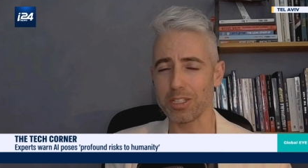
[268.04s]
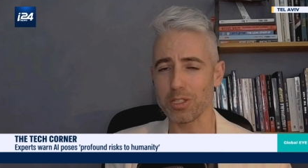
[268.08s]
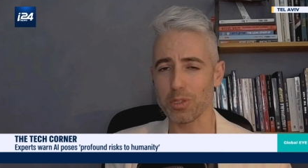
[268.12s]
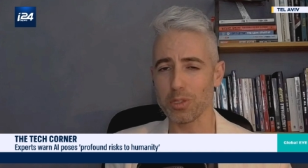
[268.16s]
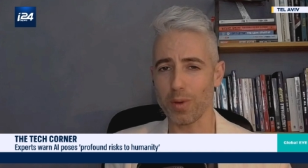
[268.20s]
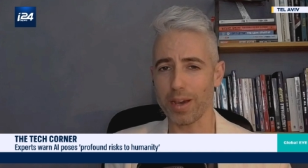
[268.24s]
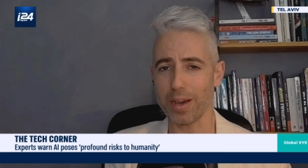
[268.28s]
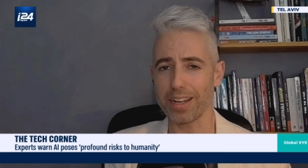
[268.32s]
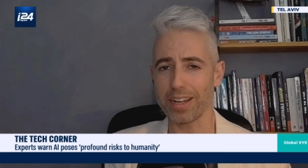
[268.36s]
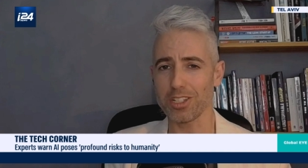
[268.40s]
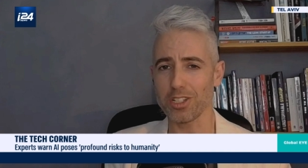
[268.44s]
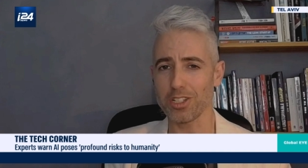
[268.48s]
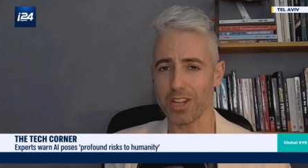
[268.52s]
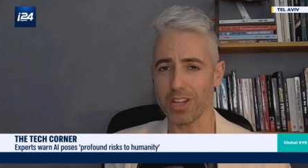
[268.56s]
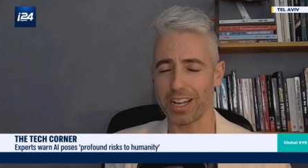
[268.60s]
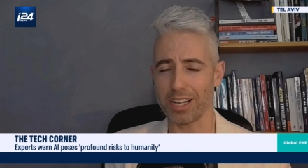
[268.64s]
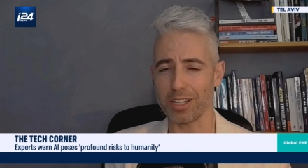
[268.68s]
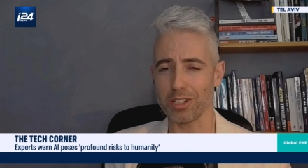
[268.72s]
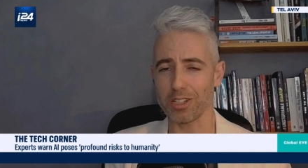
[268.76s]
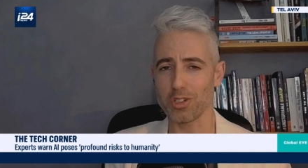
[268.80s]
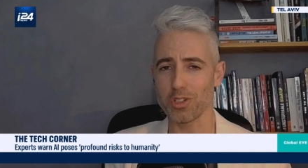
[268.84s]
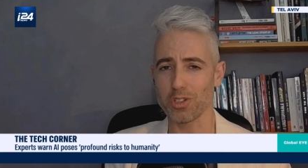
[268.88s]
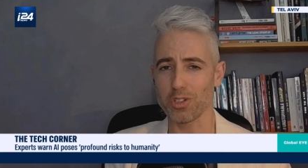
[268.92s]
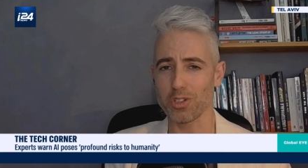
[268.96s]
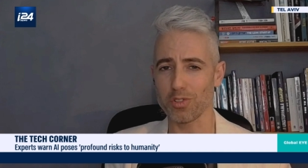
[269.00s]
It's quite a
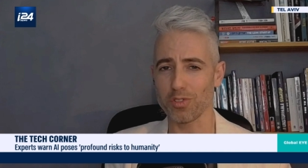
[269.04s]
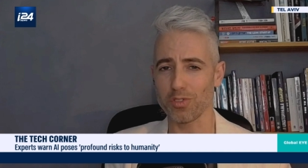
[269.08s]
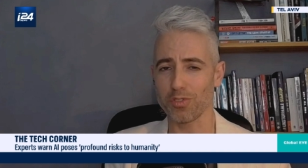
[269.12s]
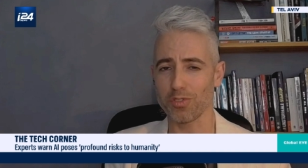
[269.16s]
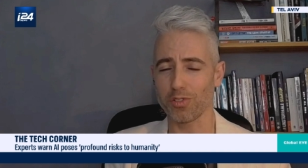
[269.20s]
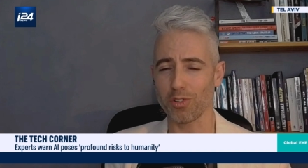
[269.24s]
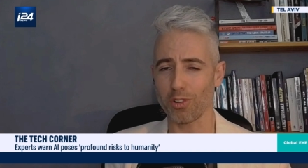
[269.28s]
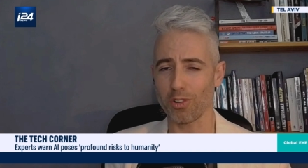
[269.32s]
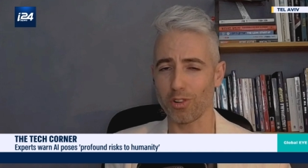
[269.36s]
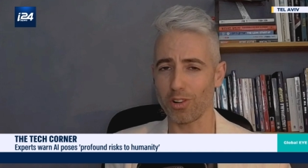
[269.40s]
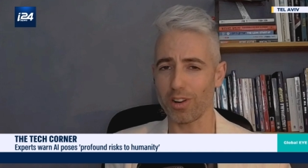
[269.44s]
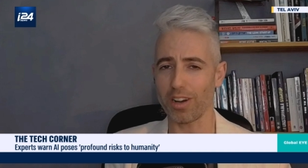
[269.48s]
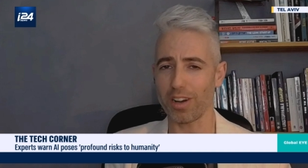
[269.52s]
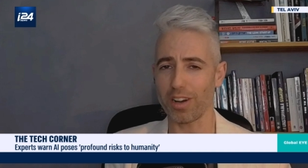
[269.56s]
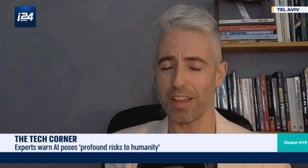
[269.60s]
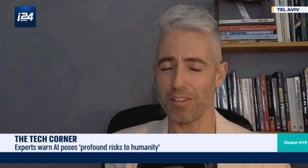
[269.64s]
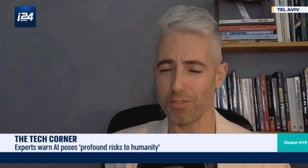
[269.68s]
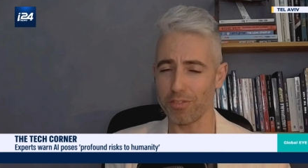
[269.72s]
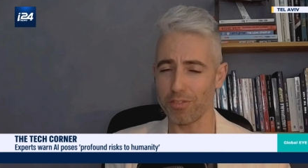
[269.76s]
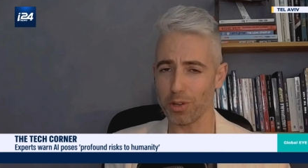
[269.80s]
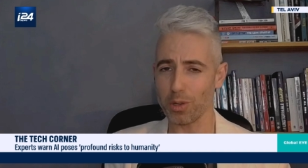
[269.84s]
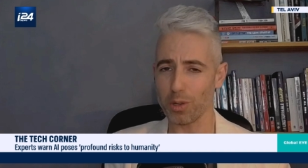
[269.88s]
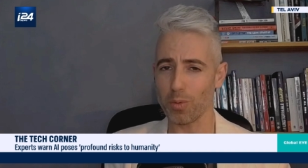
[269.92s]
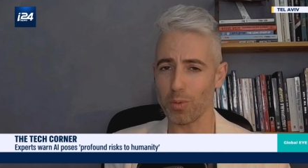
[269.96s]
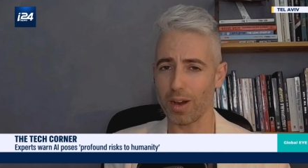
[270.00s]
challenge for
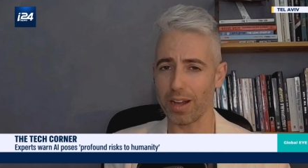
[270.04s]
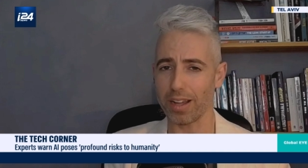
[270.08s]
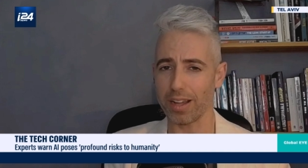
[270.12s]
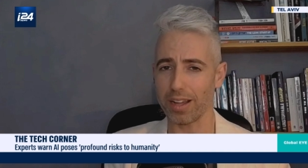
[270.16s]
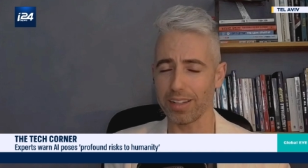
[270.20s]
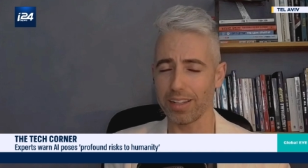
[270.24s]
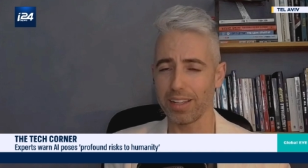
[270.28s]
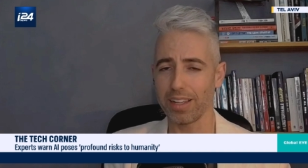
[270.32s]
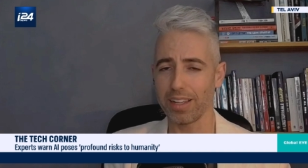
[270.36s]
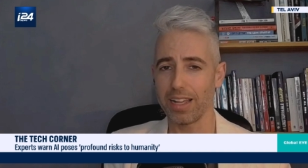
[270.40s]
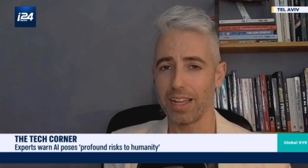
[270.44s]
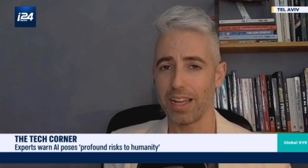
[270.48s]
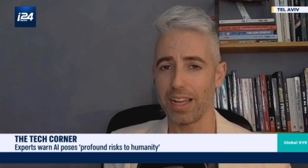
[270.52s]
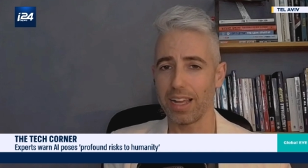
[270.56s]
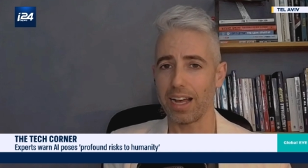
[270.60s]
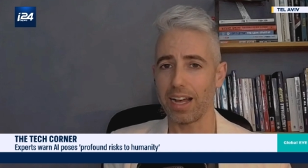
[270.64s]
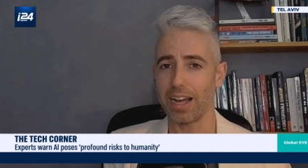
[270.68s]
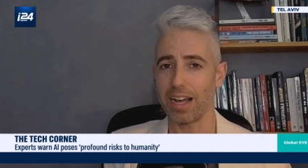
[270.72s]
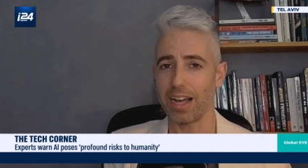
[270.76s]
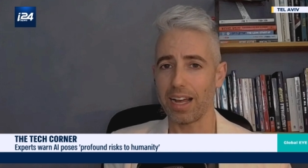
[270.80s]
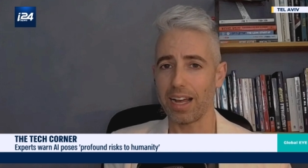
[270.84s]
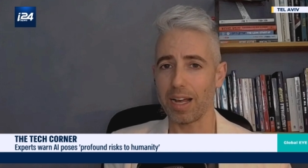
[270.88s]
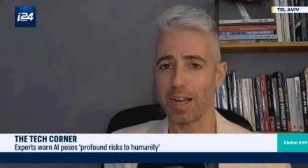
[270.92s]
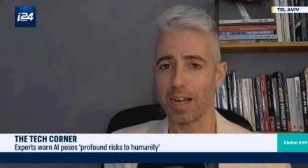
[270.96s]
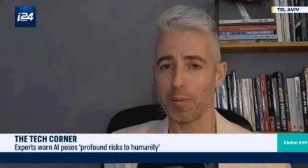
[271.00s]
everyone.
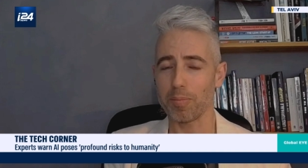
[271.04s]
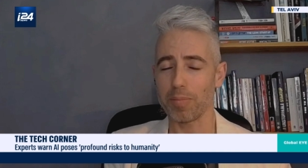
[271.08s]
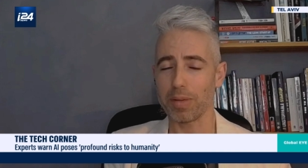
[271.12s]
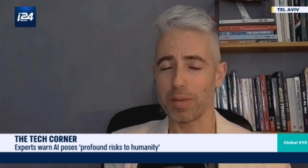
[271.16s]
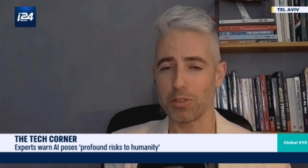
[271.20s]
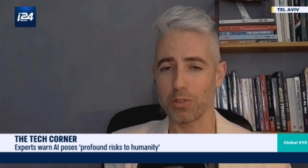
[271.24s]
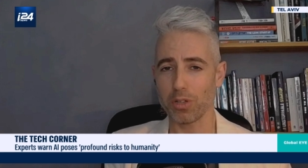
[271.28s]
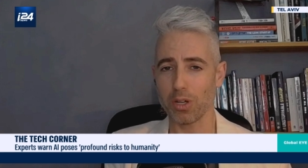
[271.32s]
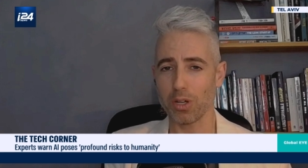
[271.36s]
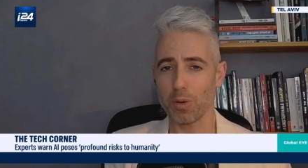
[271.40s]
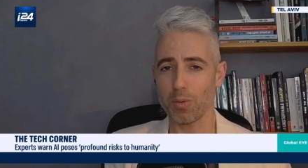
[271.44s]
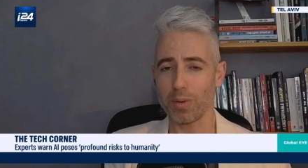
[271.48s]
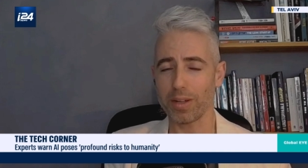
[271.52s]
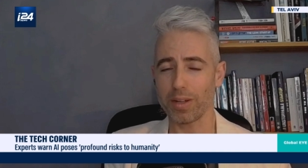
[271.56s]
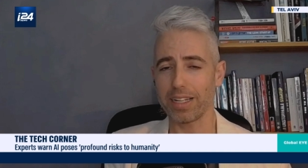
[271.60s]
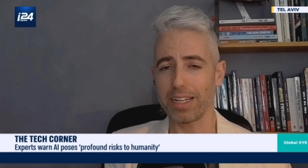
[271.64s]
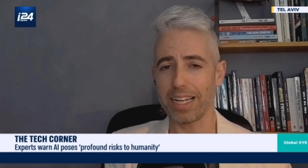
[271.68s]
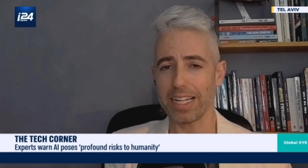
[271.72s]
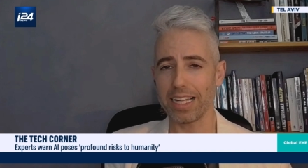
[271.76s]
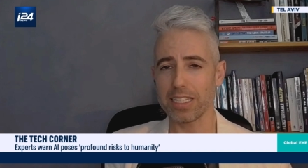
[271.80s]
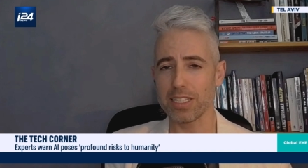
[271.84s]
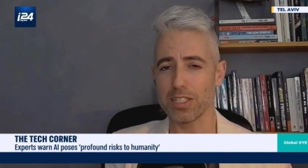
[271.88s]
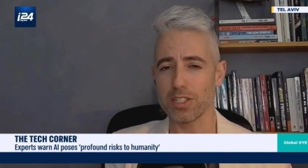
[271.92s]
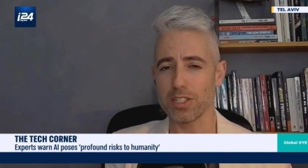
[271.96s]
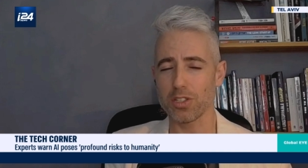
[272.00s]
But you know
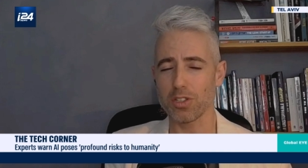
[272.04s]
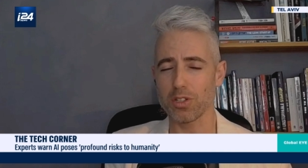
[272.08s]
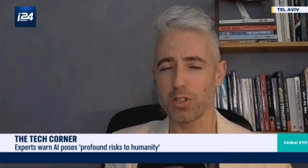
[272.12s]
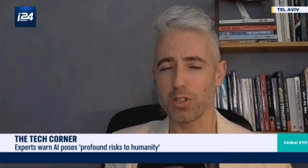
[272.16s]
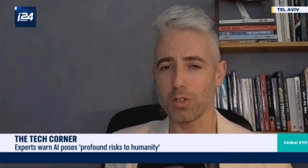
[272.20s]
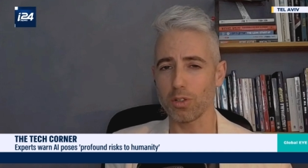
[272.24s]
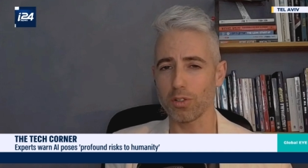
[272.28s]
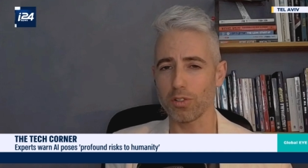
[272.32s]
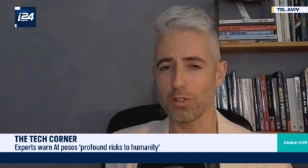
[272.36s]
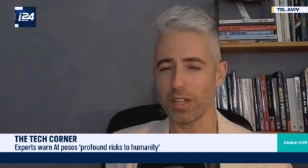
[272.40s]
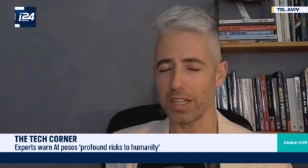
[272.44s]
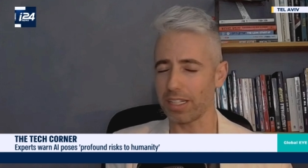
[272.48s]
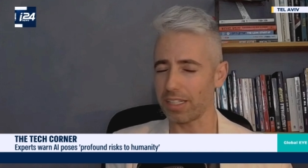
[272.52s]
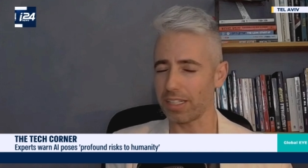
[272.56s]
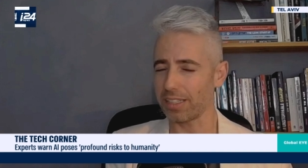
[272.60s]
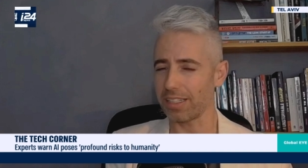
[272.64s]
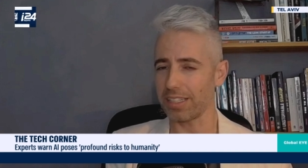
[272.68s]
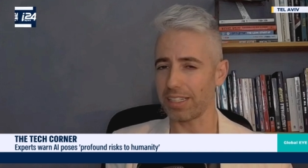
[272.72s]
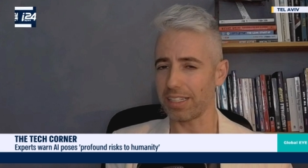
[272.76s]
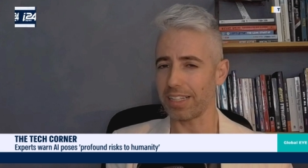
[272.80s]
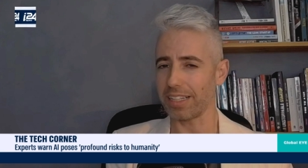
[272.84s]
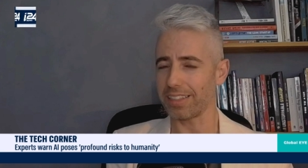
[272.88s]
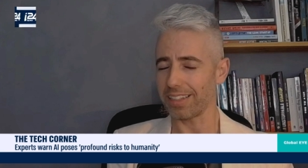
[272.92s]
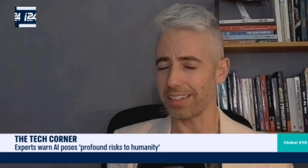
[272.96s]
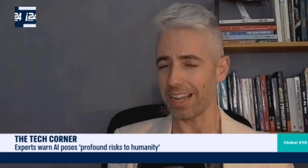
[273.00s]
what? Let's look at
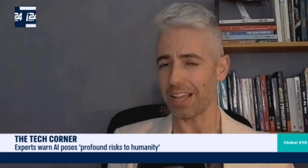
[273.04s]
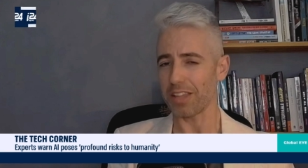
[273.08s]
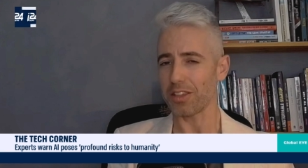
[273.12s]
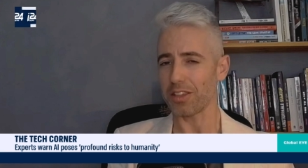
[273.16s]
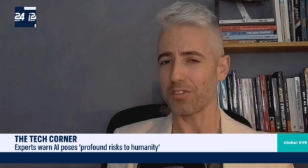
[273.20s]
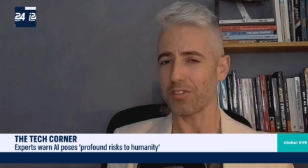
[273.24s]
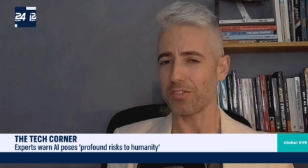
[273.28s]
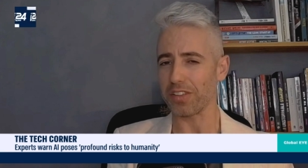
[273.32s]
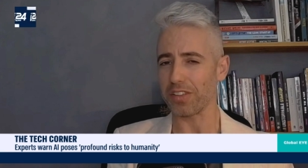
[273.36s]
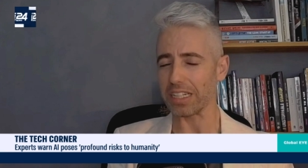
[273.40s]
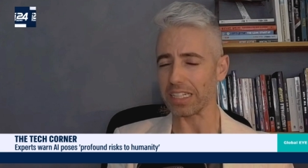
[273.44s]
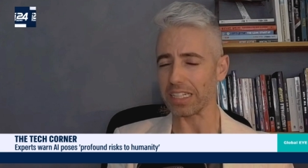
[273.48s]
another